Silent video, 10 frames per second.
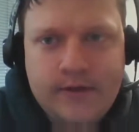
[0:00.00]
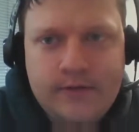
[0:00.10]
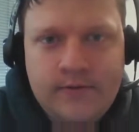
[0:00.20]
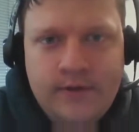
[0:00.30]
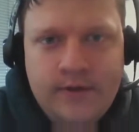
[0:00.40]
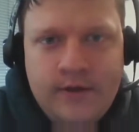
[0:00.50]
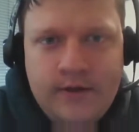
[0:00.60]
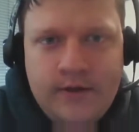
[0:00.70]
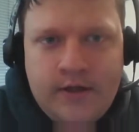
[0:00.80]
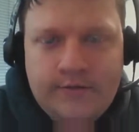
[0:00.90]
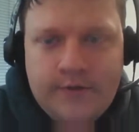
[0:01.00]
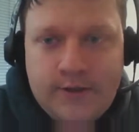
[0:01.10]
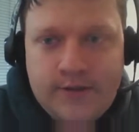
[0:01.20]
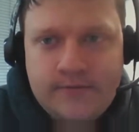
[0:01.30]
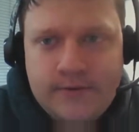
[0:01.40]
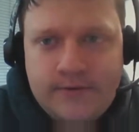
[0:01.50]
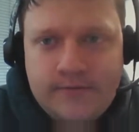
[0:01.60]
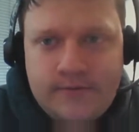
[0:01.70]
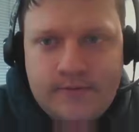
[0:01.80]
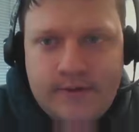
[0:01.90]
have our customers
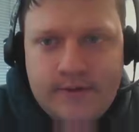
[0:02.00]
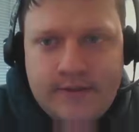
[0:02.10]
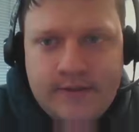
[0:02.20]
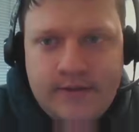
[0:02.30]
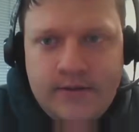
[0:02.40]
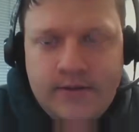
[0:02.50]
order parts